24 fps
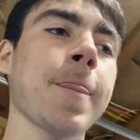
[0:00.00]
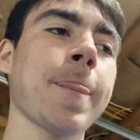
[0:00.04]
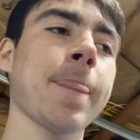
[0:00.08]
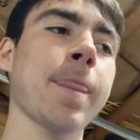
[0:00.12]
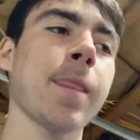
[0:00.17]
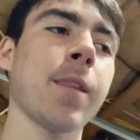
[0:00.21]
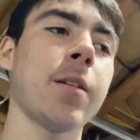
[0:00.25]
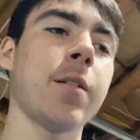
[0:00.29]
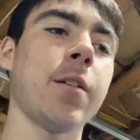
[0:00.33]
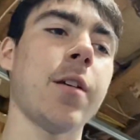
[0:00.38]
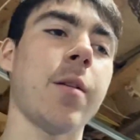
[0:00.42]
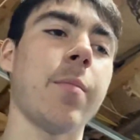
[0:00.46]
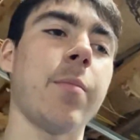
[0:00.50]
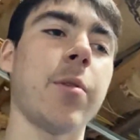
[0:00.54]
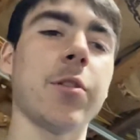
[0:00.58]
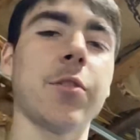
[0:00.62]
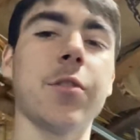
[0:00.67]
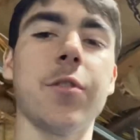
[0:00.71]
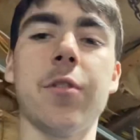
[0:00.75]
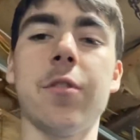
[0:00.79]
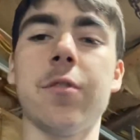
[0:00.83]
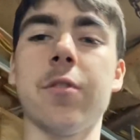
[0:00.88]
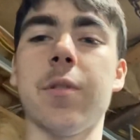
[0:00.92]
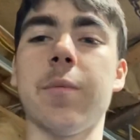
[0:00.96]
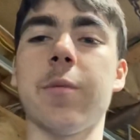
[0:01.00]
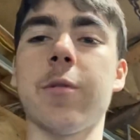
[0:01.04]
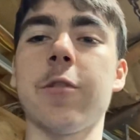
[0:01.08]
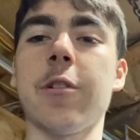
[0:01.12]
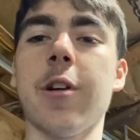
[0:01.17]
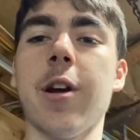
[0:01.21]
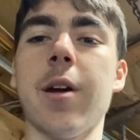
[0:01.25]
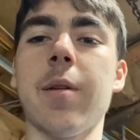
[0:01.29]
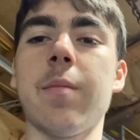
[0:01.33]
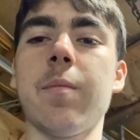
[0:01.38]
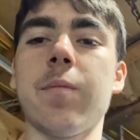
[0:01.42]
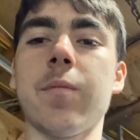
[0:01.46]
yeah, make sure you
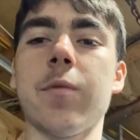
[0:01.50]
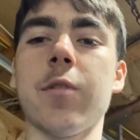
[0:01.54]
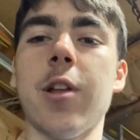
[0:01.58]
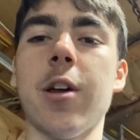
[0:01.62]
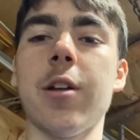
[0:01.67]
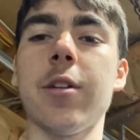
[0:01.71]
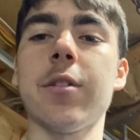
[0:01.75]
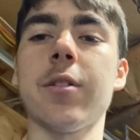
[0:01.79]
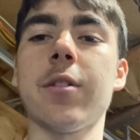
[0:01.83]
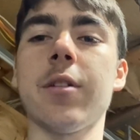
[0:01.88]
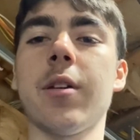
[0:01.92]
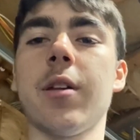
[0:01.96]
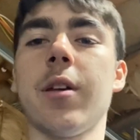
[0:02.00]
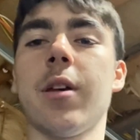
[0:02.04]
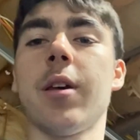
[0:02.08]
subscribe, like,